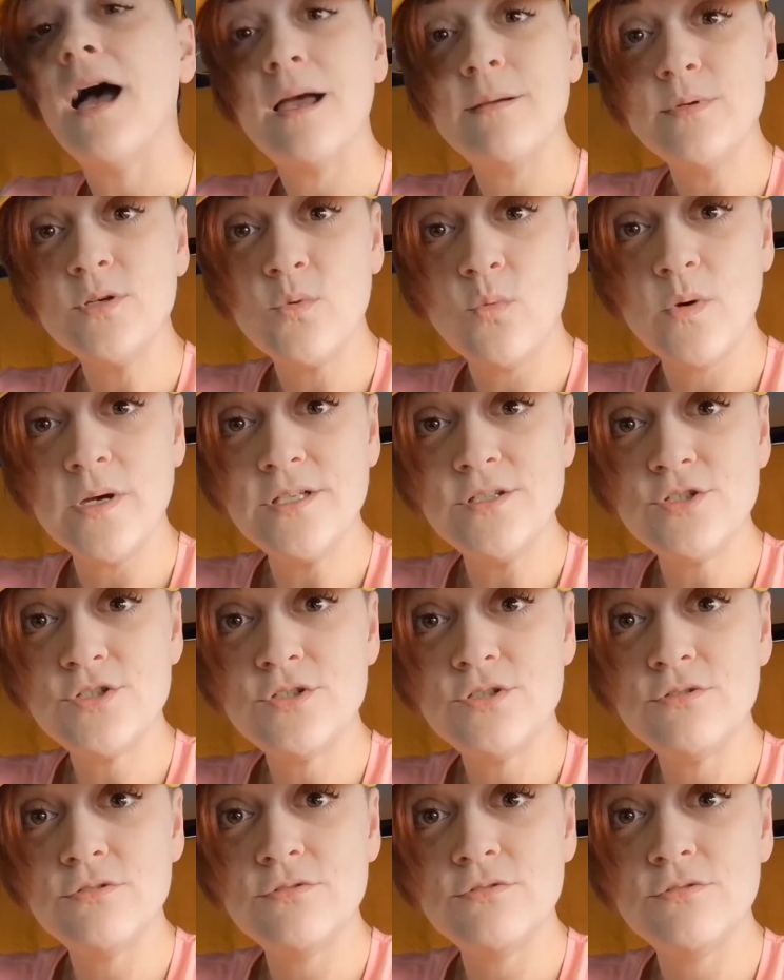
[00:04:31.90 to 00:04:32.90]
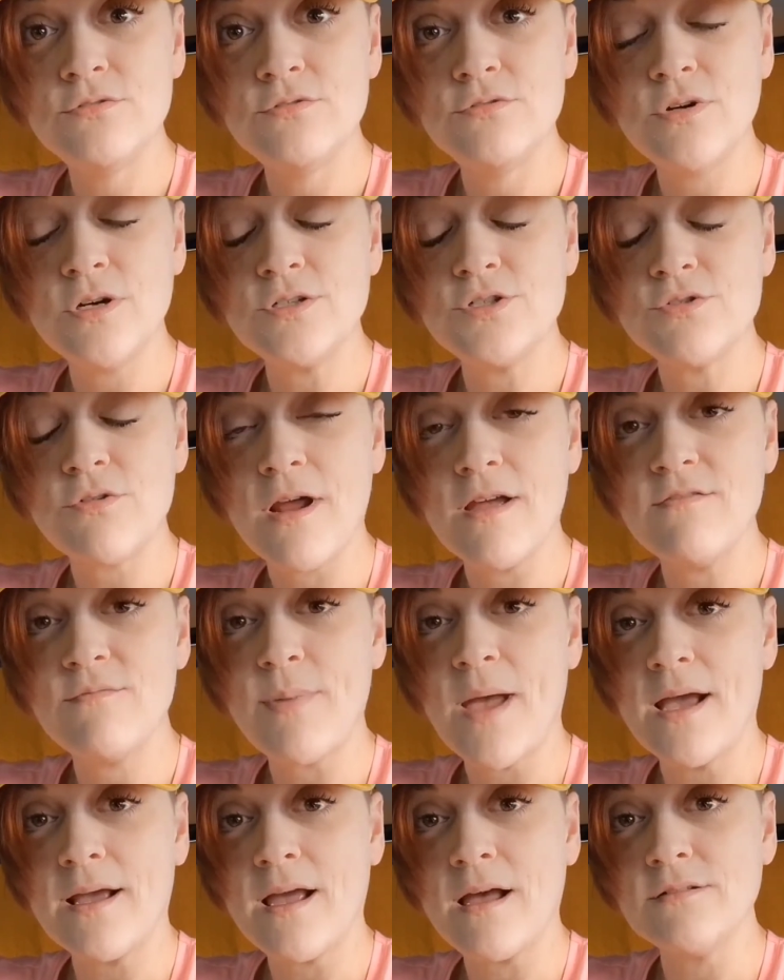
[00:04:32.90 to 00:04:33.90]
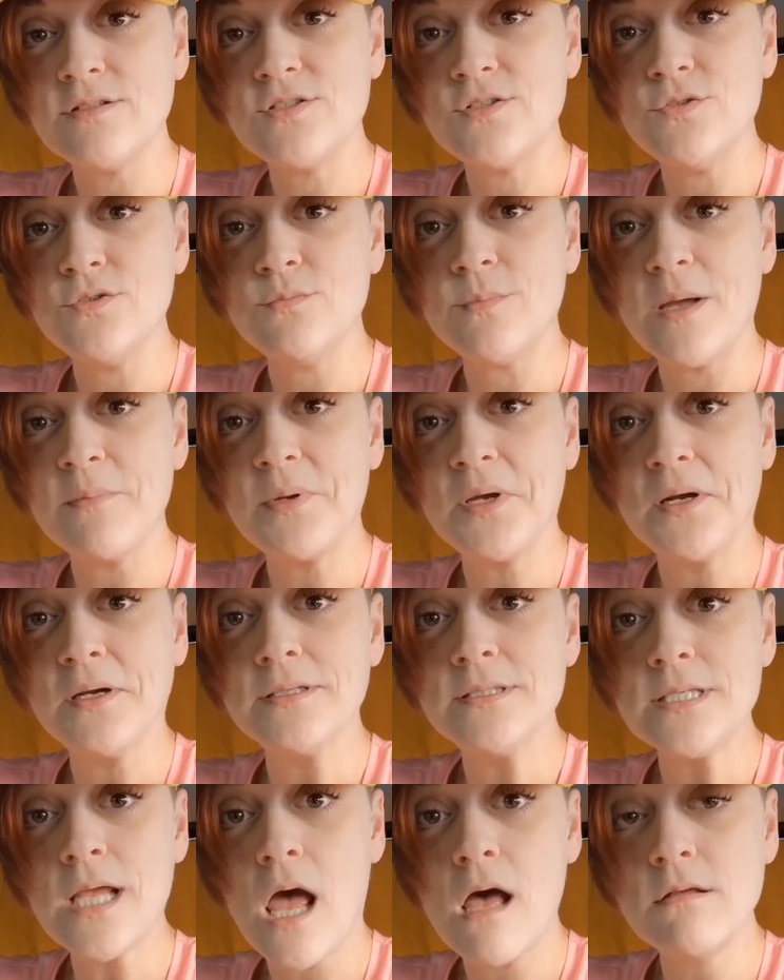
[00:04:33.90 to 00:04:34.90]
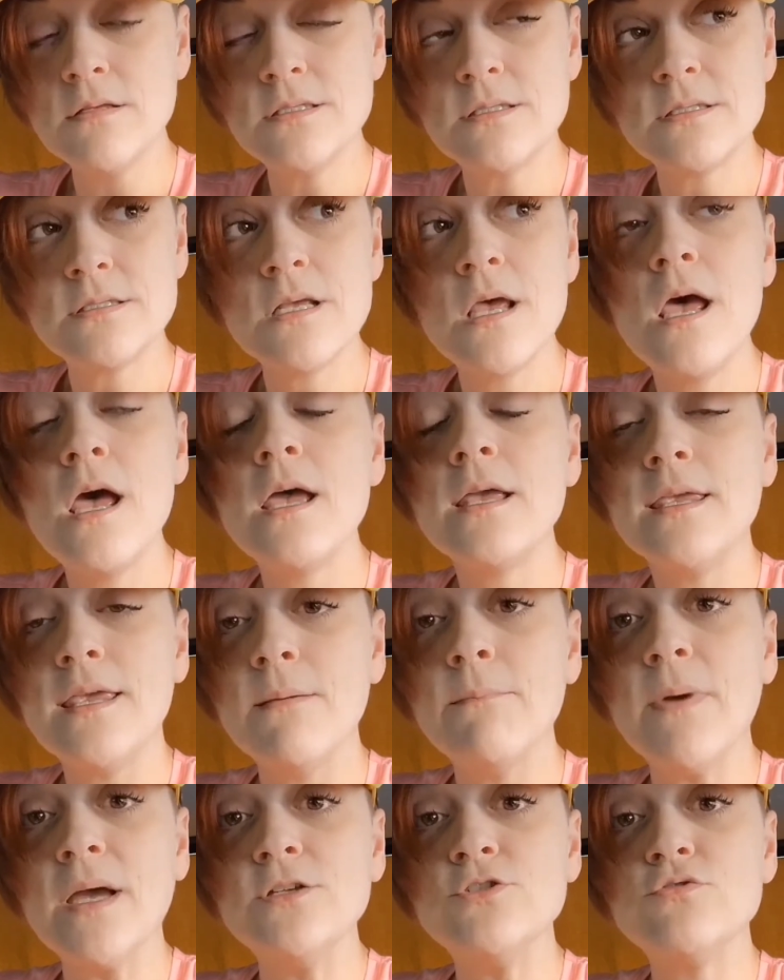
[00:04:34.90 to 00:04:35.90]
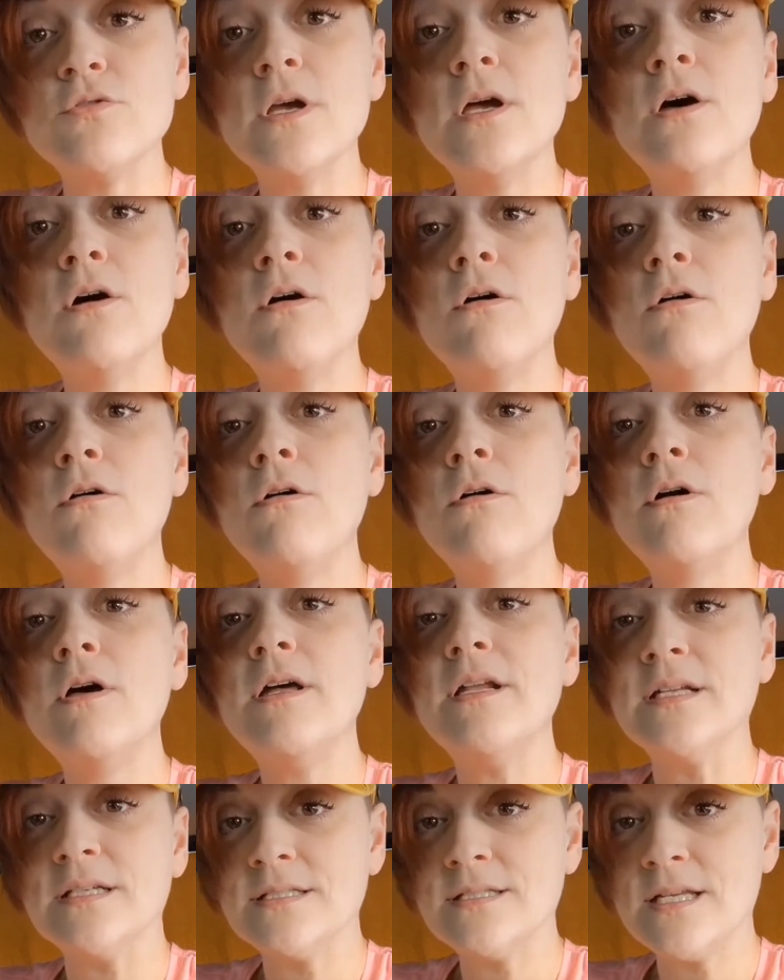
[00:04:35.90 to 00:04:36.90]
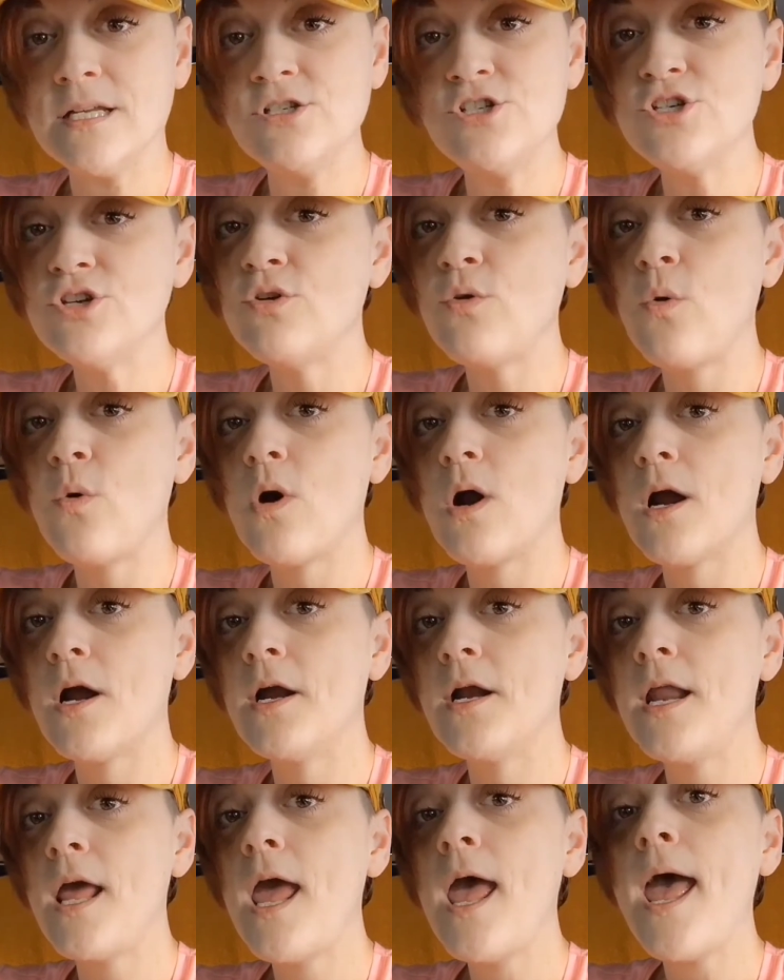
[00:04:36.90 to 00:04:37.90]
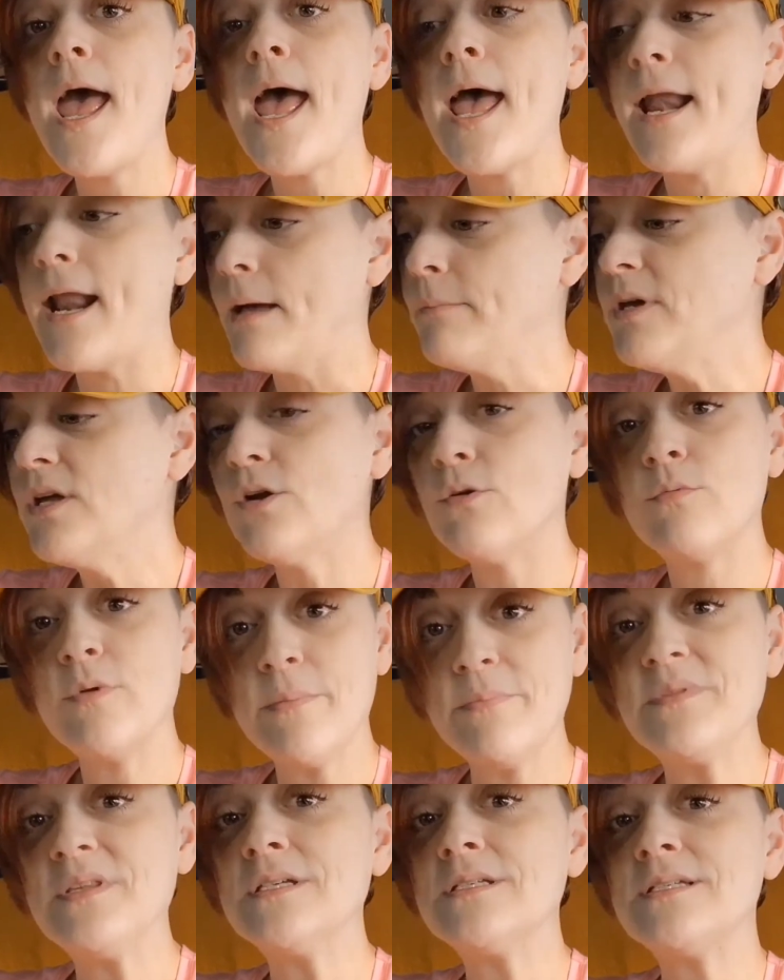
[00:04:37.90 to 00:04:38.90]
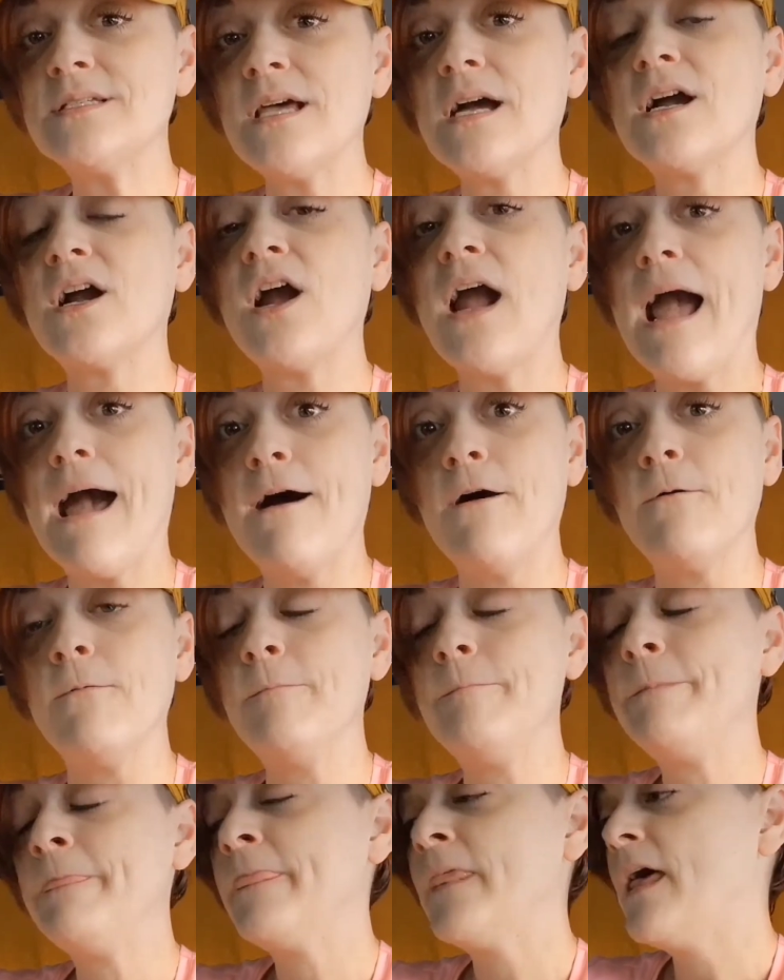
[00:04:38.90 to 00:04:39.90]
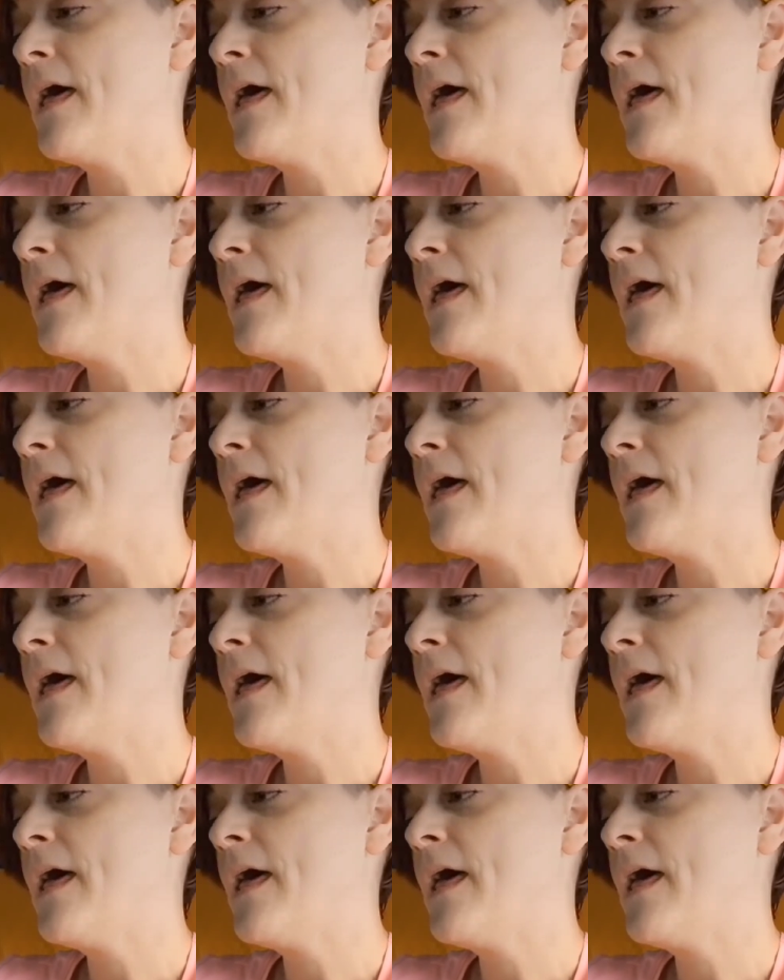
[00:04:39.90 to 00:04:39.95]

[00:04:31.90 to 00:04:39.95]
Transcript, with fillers: I'm going to drive back out to my parents' house, get my drill, an extension cord, and I'm gonna rip this sucker out.